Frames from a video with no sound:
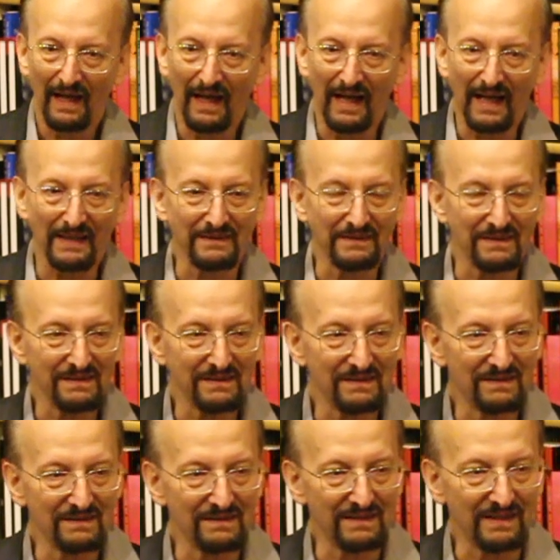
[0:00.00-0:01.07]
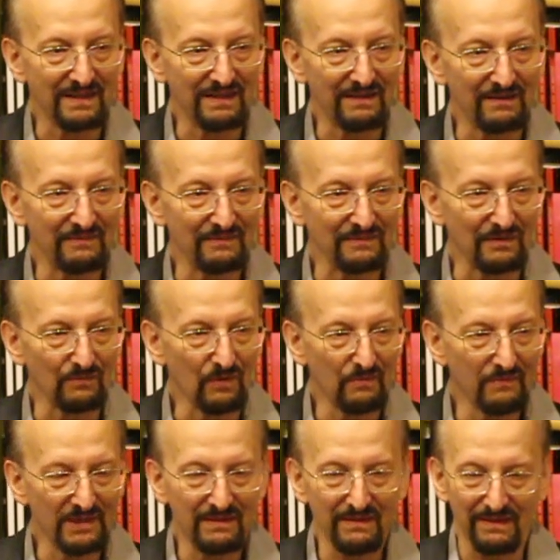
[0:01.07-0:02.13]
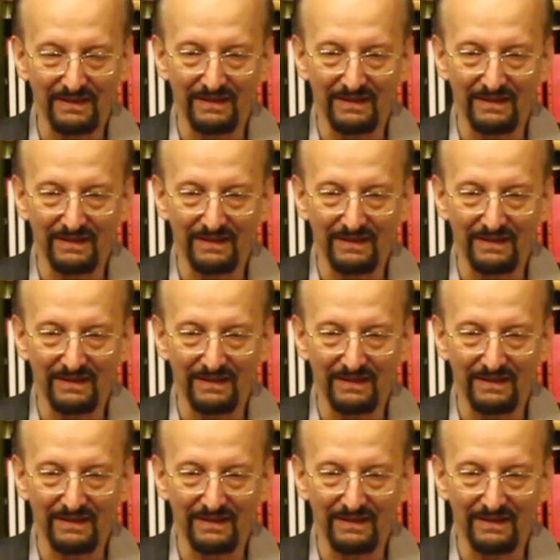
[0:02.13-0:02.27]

and the woman,